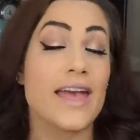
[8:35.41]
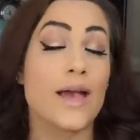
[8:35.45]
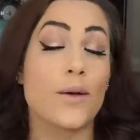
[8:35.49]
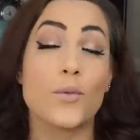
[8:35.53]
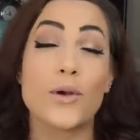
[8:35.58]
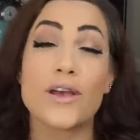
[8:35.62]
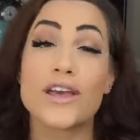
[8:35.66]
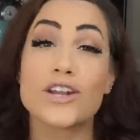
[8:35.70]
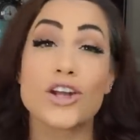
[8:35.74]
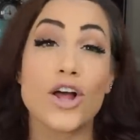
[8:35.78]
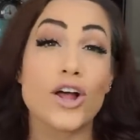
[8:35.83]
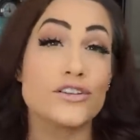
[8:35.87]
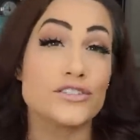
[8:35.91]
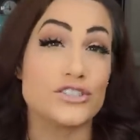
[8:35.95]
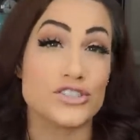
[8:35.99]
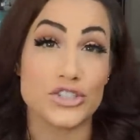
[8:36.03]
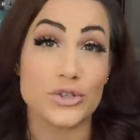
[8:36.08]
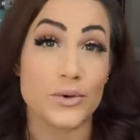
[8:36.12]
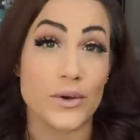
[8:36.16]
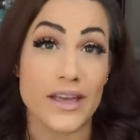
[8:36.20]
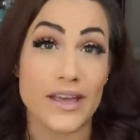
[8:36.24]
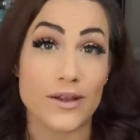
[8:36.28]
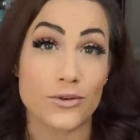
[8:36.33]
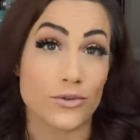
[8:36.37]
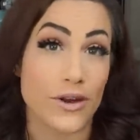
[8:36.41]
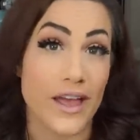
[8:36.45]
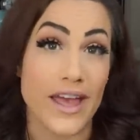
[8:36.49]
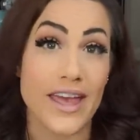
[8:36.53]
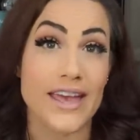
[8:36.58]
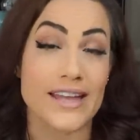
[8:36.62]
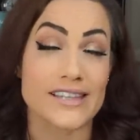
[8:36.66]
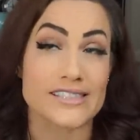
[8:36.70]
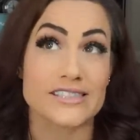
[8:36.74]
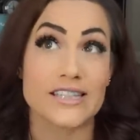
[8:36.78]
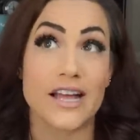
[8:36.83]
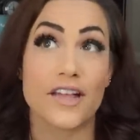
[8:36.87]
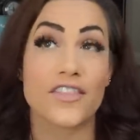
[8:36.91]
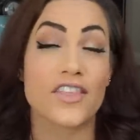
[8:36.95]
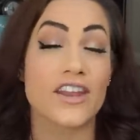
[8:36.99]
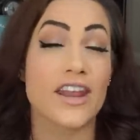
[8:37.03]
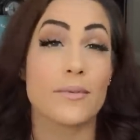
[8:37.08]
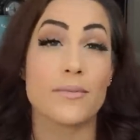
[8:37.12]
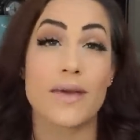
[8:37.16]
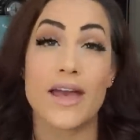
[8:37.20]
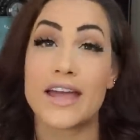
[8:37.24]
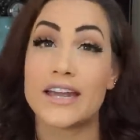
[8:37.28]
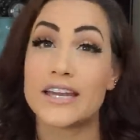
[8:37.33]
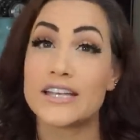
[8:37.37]
And we can all do it, right? It's not that
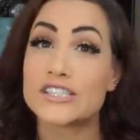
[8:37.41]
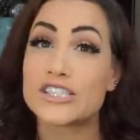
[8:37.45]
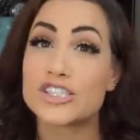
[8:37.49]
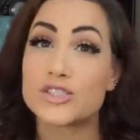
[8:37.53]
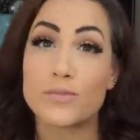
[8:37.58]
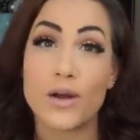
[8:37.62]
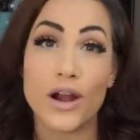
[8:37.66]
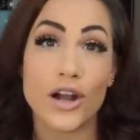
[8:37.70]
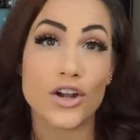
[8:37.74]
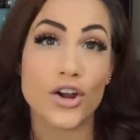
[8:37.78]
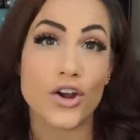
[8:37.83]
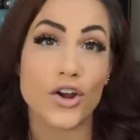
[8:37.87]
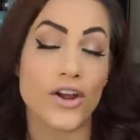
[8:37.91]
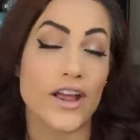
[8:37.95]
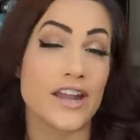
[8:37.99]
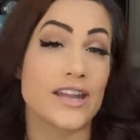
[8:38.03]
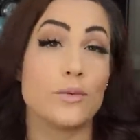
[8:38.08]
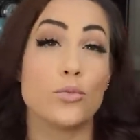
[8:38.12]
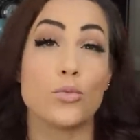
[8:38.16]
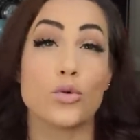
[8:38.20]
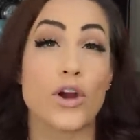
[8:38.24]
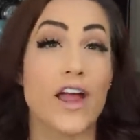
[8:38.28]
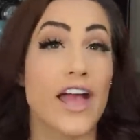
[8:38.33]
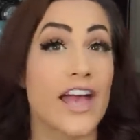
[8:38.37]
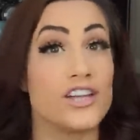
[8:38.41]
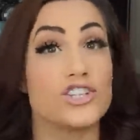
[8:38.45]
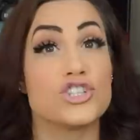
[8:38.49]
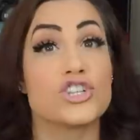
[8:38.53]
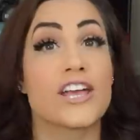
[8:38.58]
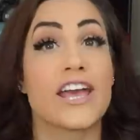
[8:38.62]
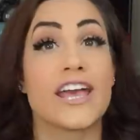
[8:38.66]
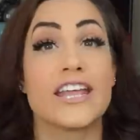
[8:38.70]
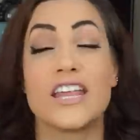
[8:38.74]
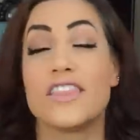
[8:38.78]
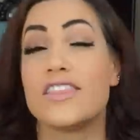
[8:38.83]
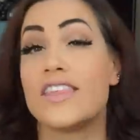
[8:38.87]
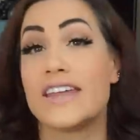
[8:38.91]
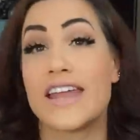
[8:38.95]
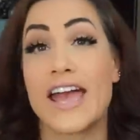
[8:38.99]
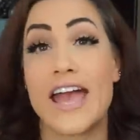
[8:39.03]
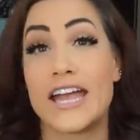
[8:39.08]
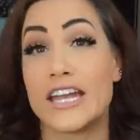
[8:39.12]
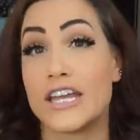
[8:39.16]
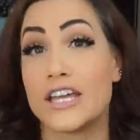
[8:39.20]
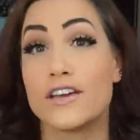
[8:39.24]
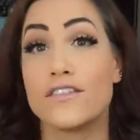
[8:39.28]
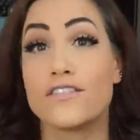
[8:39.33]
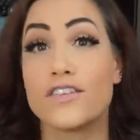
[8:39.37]
I'm any smarter or any more educated than
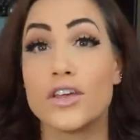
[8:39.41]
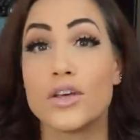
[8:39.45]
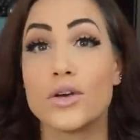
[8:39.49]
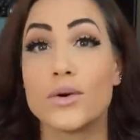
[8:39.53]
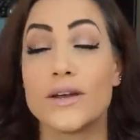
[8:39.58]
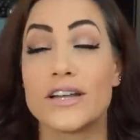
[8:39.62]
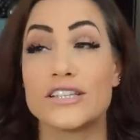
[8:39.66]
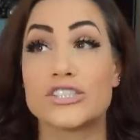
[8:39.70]
any of you.